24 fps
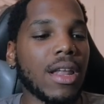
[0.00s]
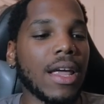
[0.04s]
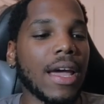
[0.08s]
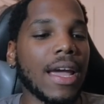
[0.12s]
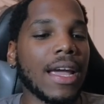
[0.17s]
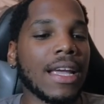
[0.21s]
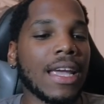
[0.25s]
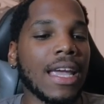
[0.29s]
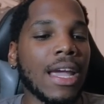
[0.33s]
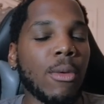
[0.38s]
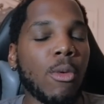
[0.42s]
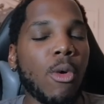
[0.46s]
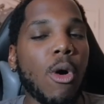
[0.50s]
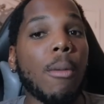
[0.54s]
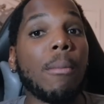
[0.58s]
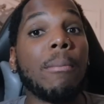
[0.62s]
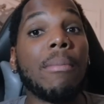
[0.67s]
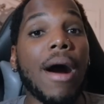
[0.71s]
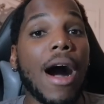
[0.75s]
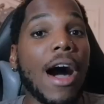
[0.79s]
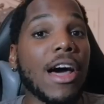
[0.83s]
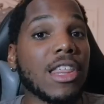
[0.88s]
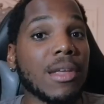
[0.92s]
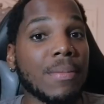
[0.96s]
like it won't
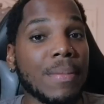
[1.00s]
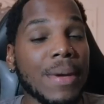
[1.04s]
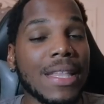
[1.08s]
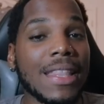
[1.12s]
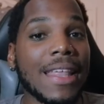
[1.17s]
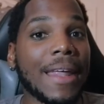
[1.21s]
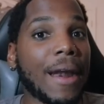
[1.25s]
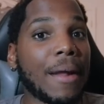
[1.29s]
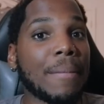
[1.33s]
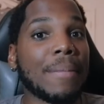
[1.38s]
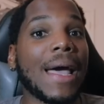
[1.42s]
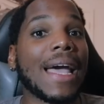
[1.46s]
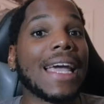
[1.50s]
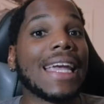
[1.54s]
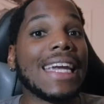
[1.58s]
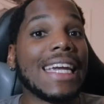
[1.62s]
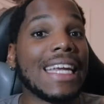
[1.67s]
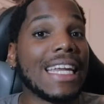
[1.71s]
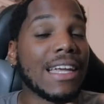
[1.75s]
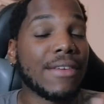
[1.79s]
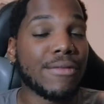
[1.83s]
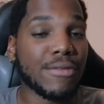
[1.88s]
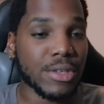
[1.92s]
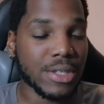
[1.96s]
bother me that I'm not
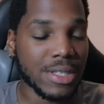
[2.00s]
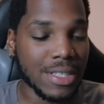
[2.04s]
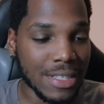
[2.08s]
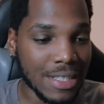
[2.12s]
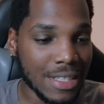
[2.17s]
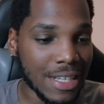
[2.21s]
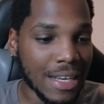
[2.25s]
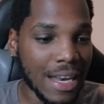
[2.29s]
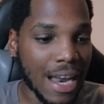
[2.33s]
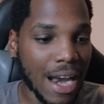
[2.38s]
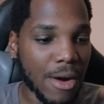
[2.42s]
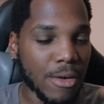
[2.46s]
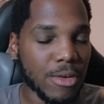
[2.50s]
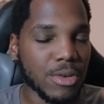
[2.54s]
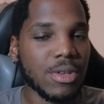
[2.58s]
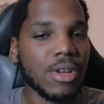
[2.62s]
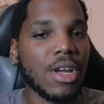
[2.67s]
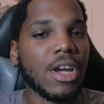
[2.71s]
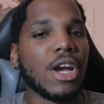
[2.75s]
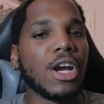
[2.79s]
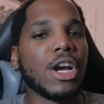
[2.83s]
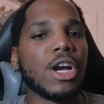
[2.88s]
eating for 16 hours.